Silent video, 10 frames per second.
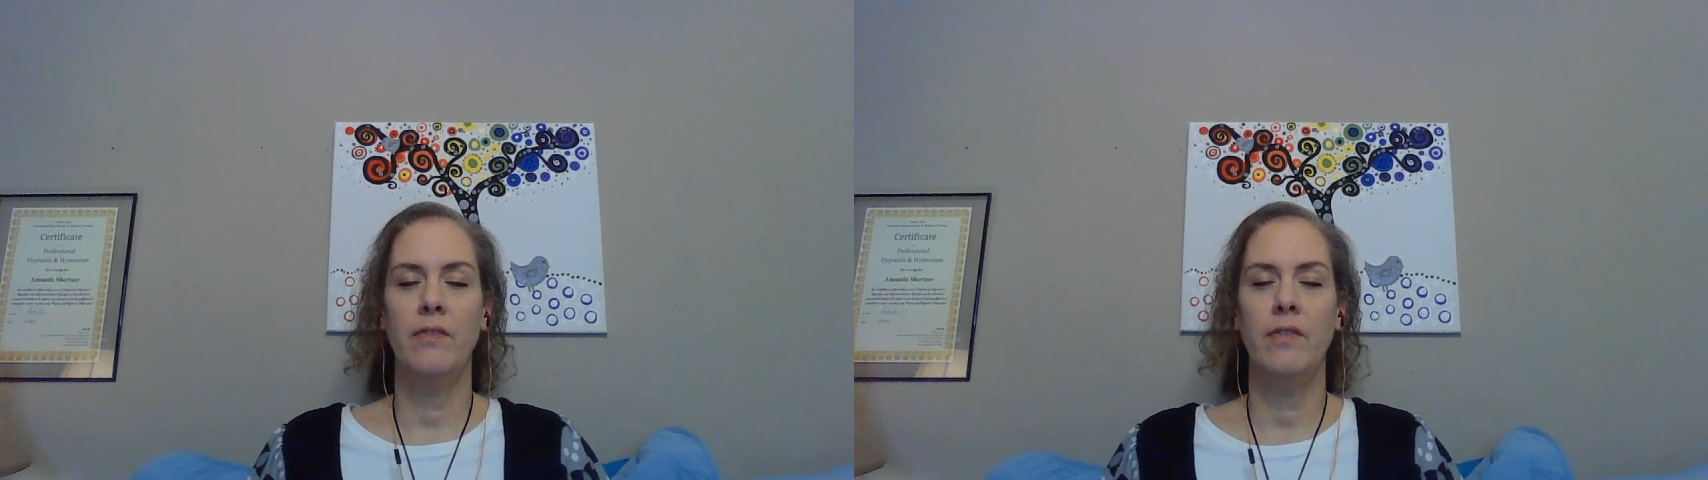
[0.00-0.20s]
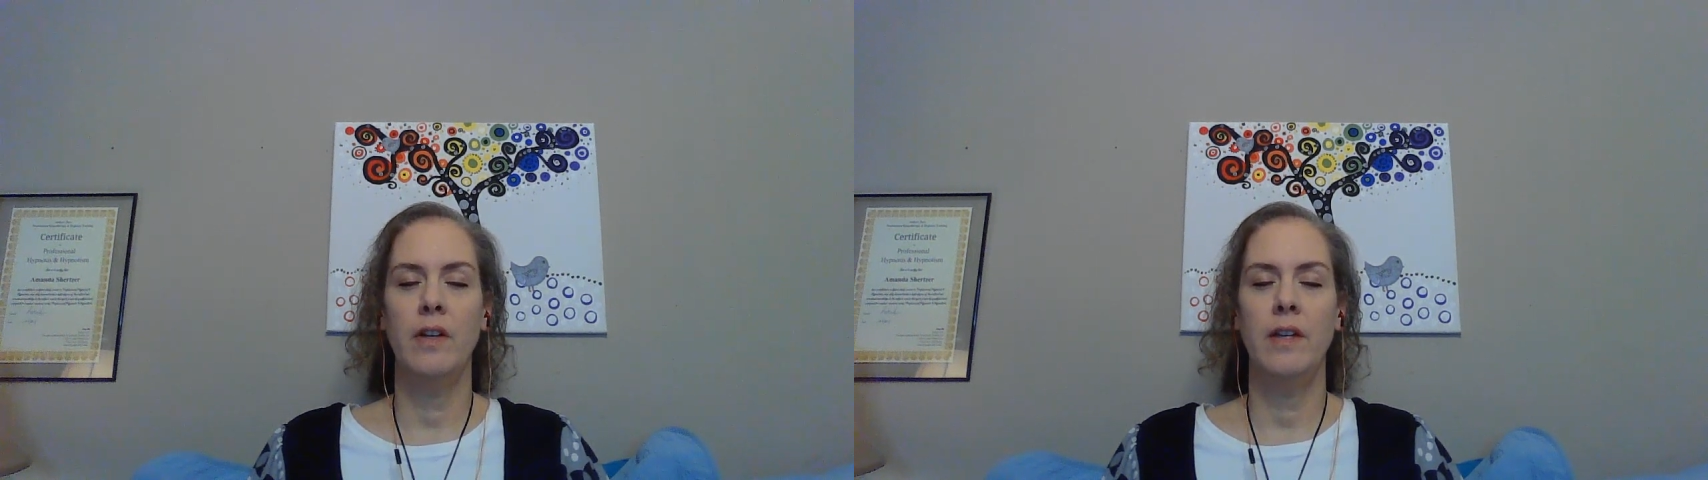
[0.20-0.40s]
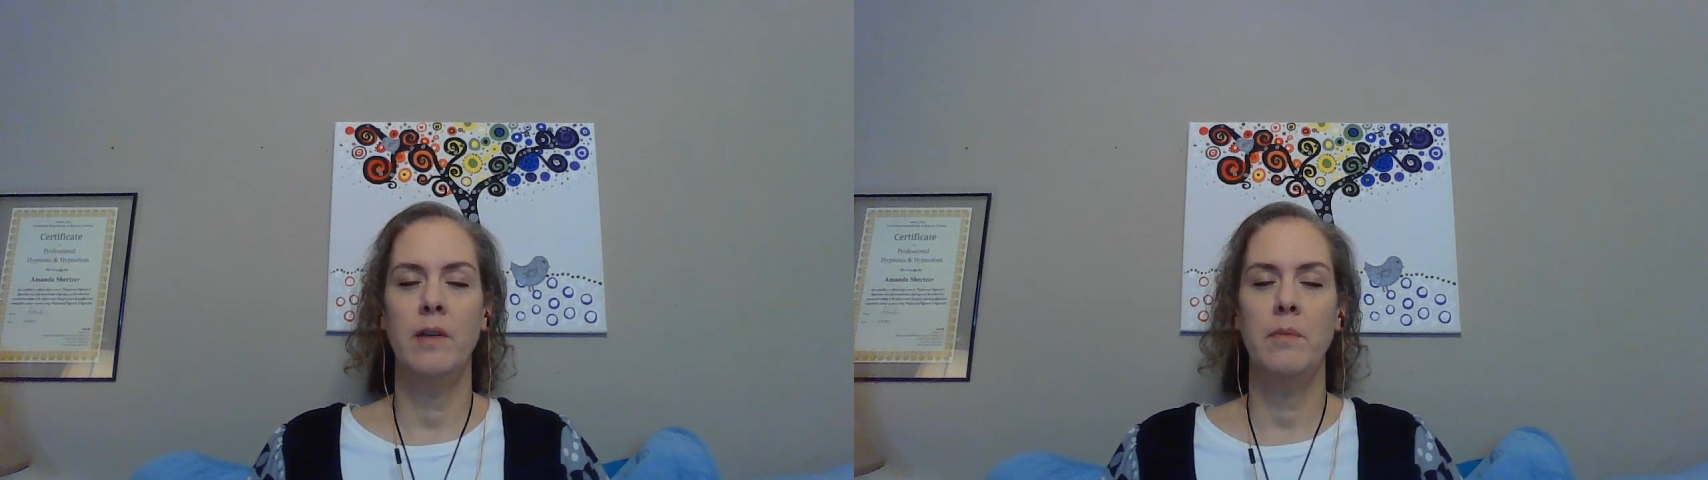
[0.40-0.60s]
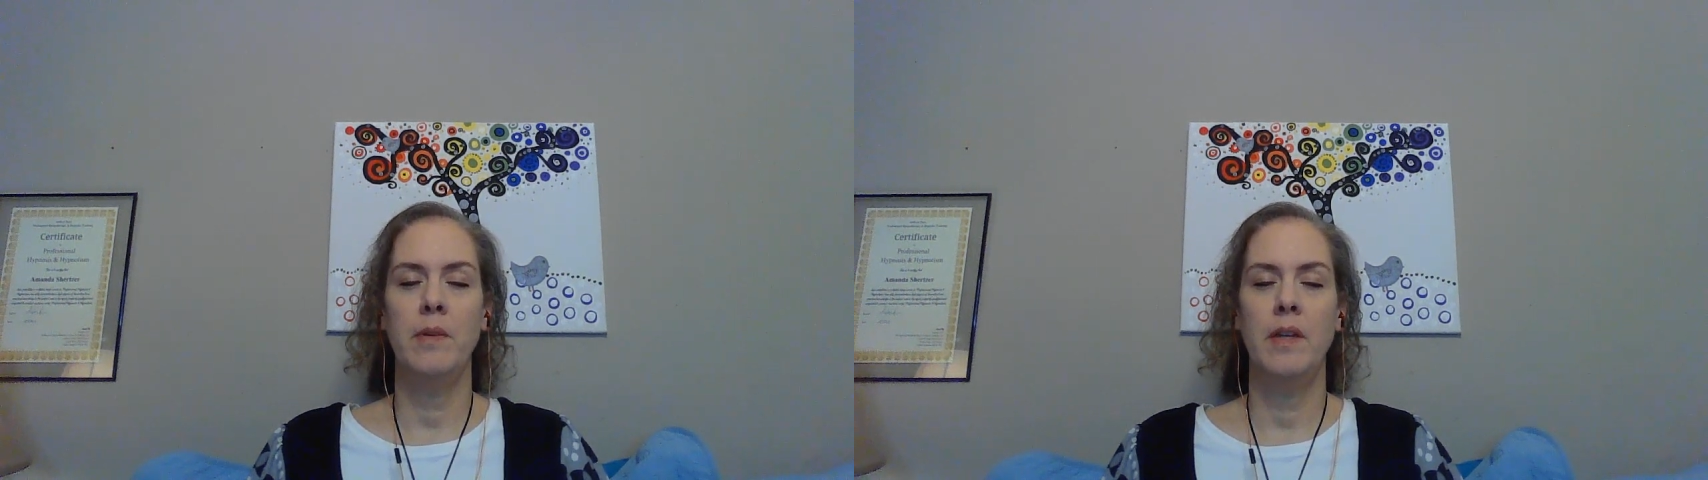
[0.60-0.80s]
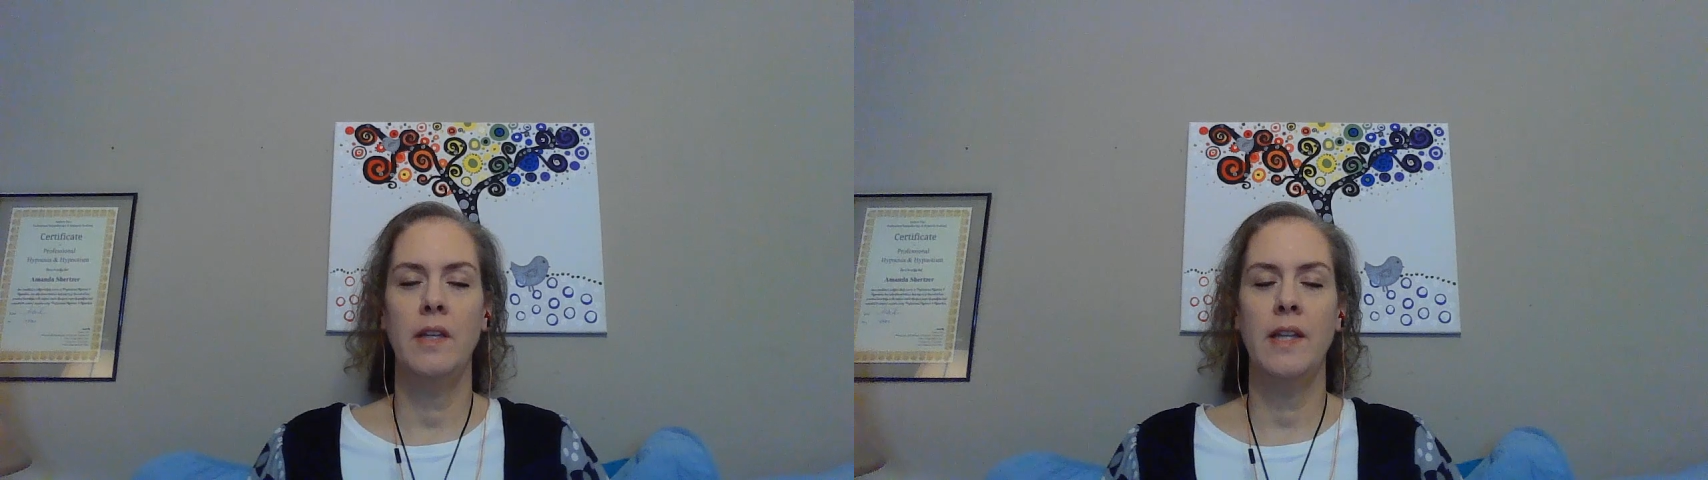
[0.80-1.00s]
for him
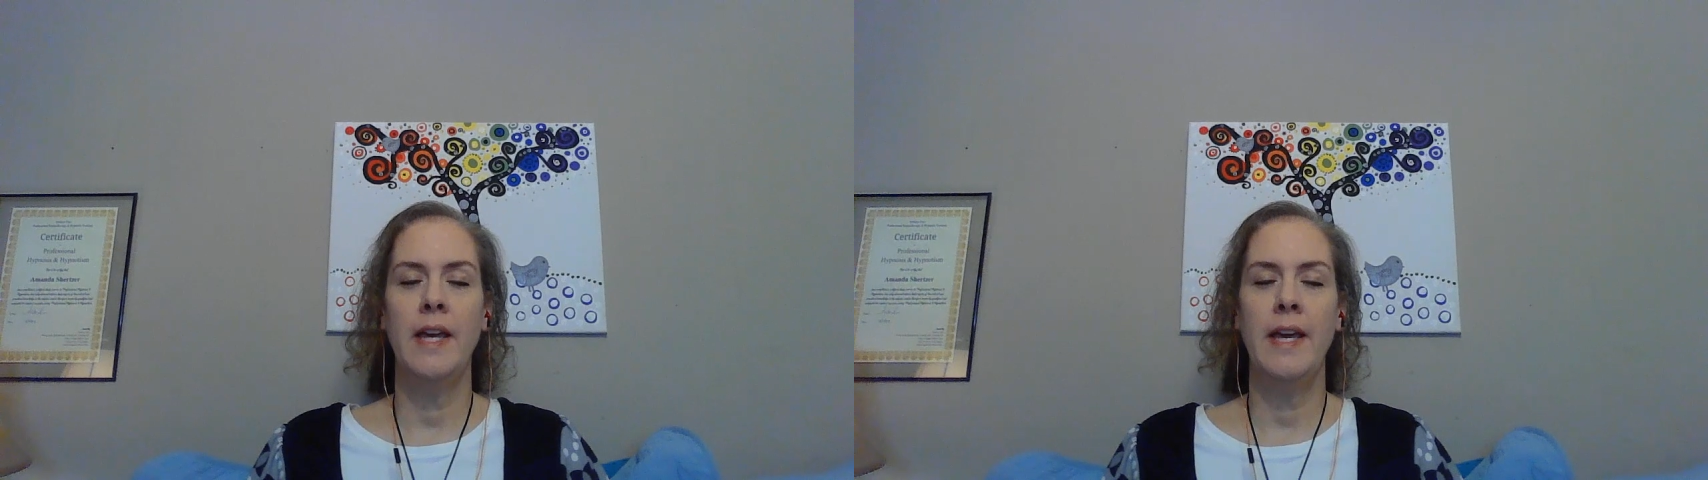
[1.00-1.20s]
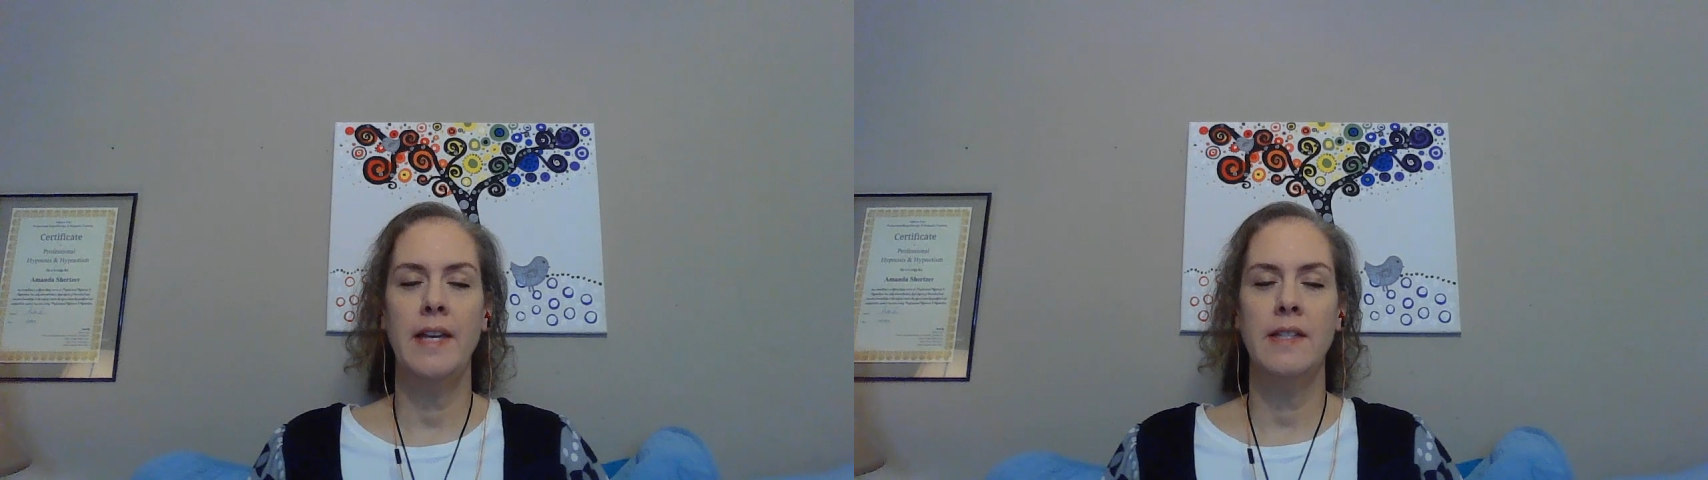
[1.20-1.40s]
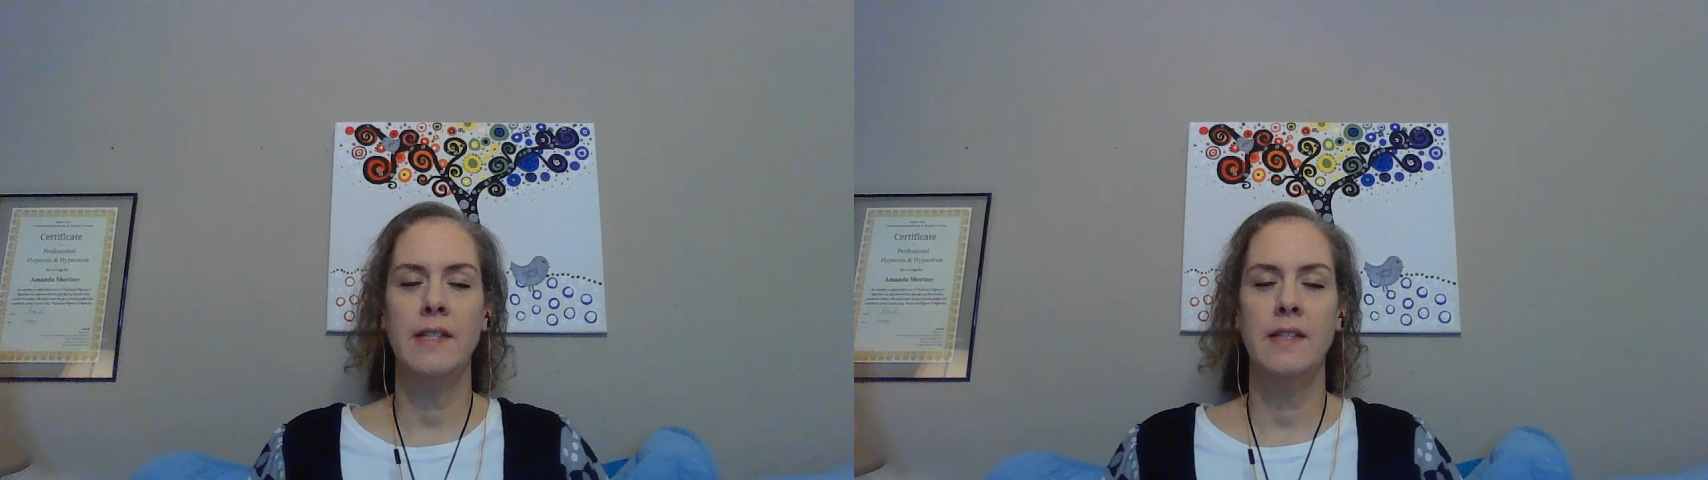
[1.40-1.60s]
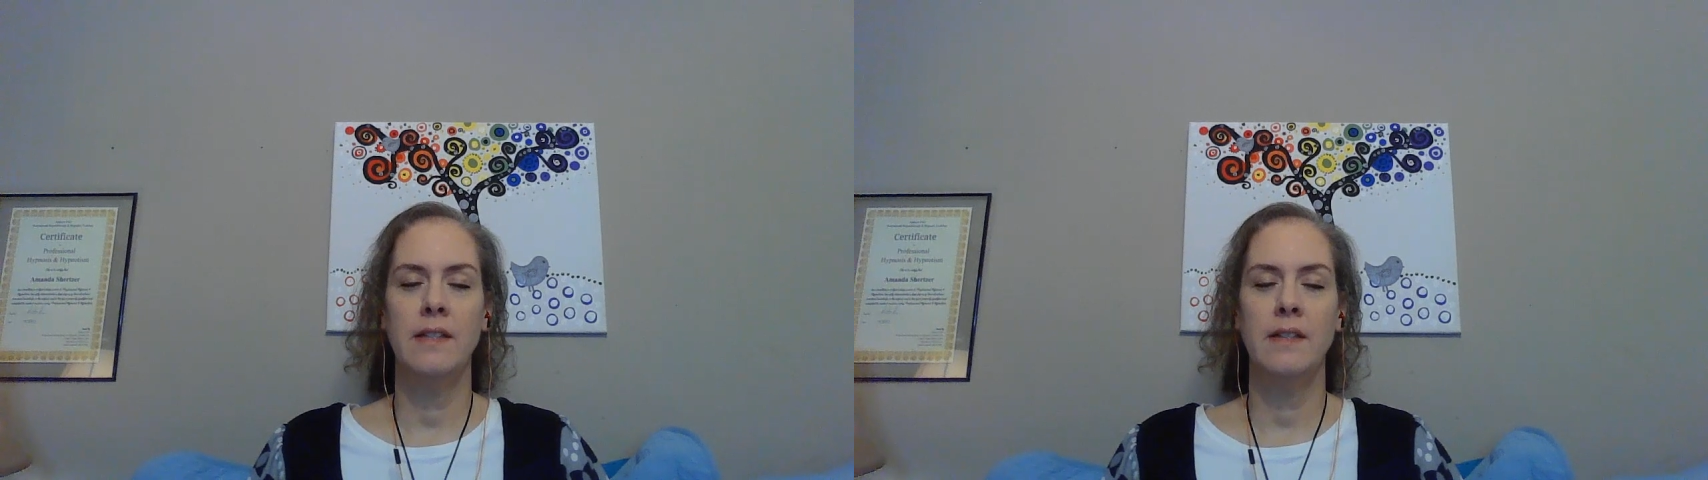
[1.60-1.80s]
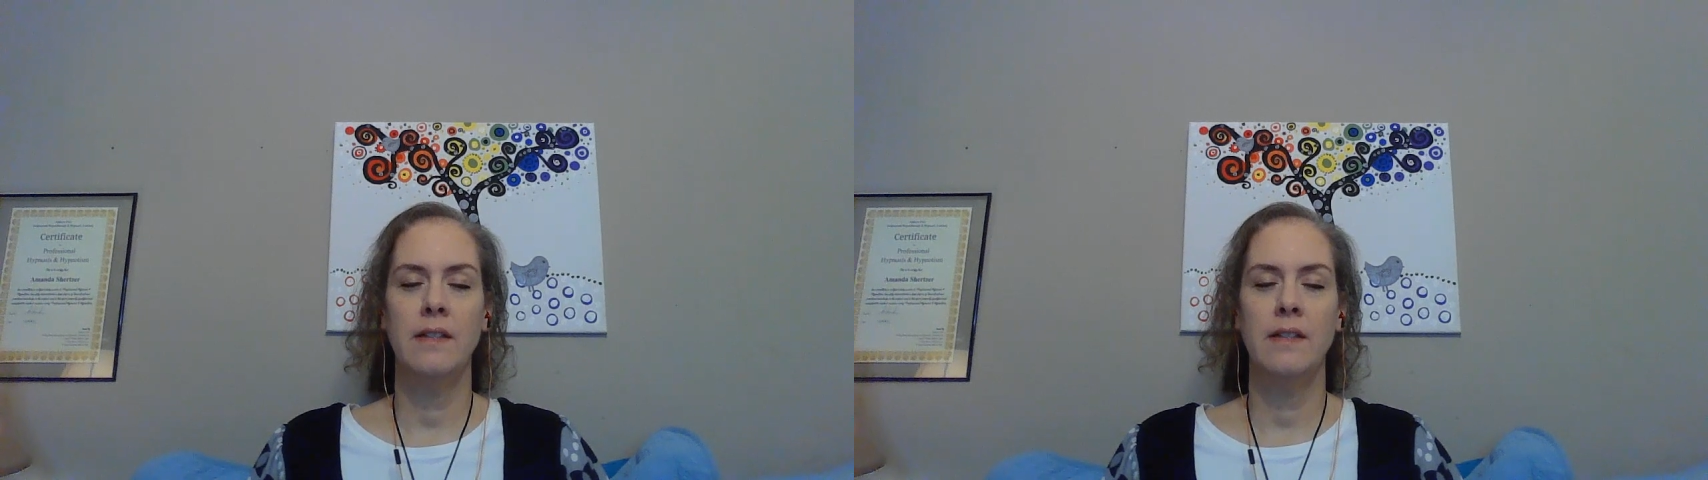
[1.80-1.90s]
in case